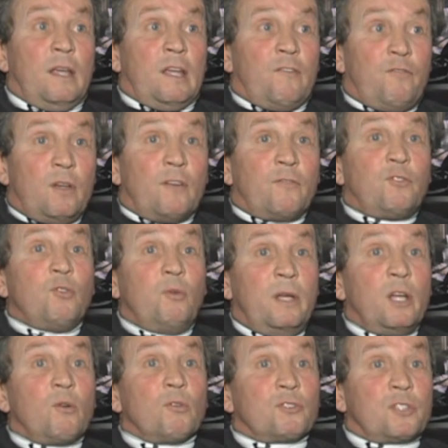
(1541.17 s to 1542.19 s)
If you have two
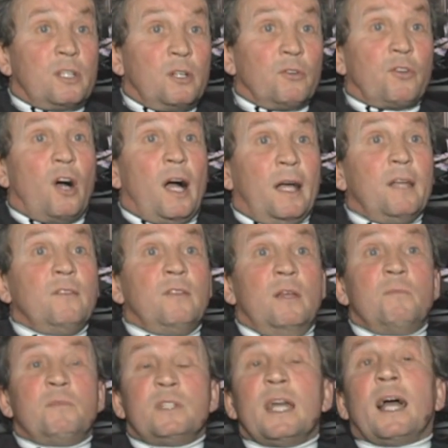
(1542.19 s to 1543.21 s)
equal skilled hockey
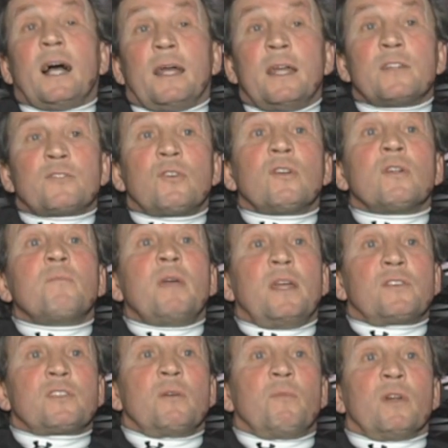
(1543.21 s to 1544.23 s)
teams, yeah, it's going to
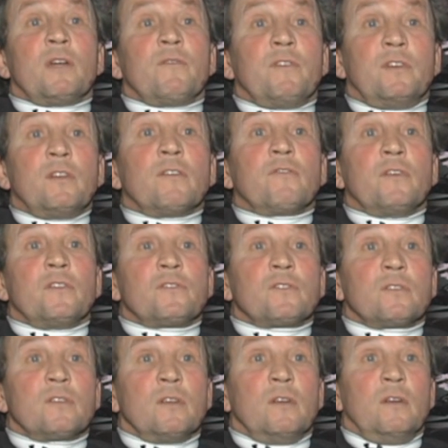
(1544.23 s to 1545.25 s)
make somewhat of a
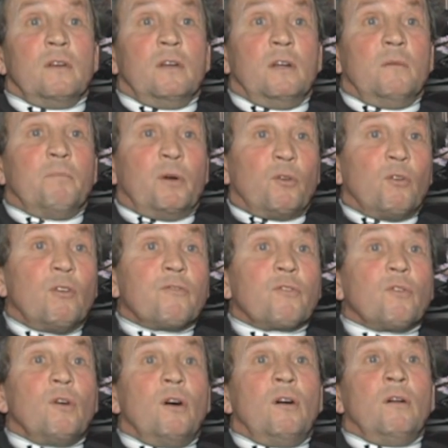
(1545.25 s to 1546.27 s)
difference. But
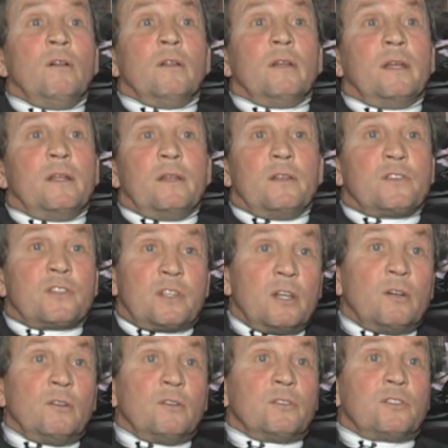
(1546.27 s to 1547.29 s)
overall,
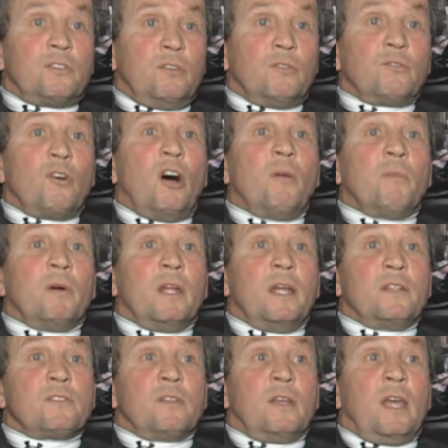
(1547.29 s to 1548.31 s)
skill still
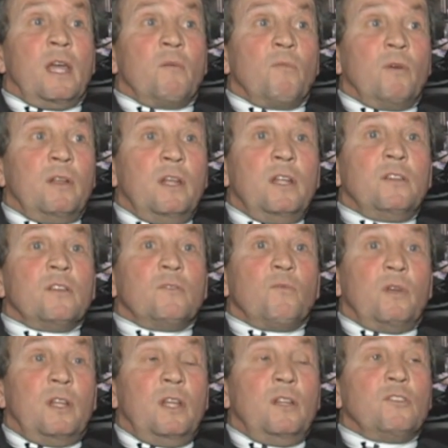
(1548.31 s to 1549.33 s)
dominates the game. We
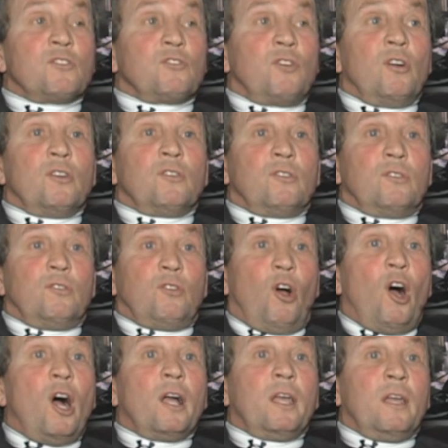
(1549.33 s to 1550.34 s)
need to start
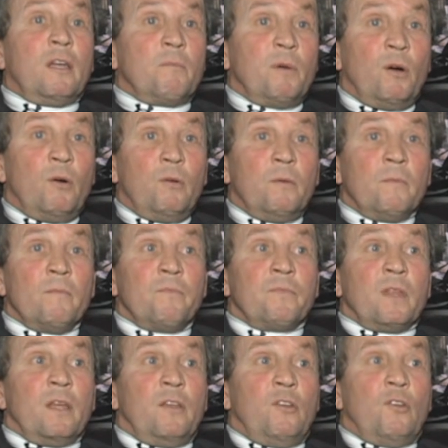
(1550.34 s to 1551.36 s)
talking about,
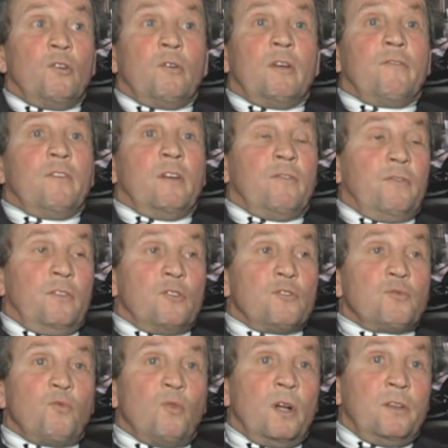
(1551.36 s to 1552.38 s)
if
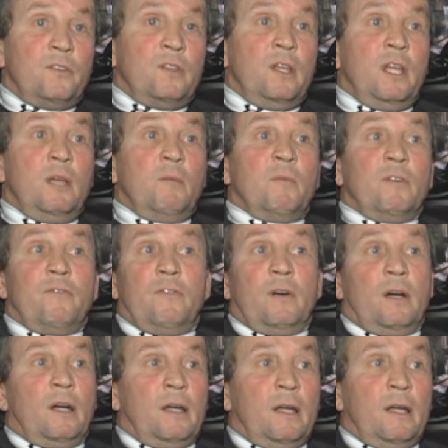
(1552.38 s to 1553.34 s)
there's one team, if